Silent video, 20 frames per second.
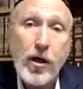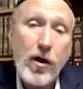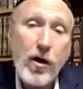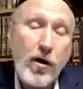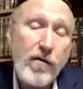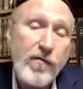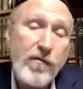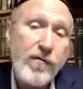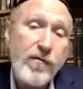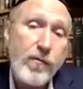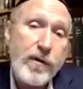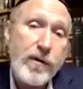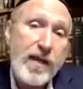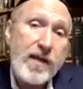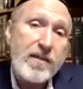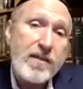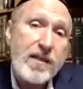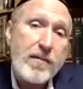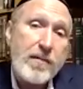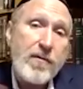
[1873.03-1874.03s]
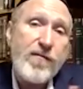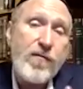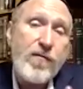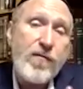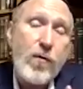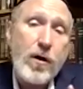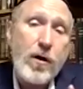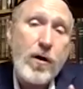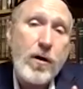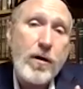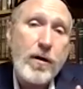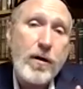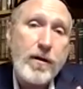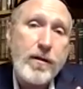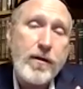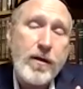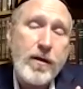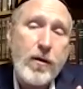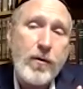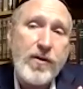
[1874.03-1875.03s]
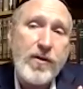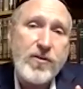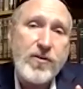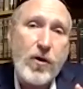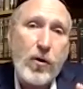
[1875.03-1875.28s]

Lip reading: of, we said before, is it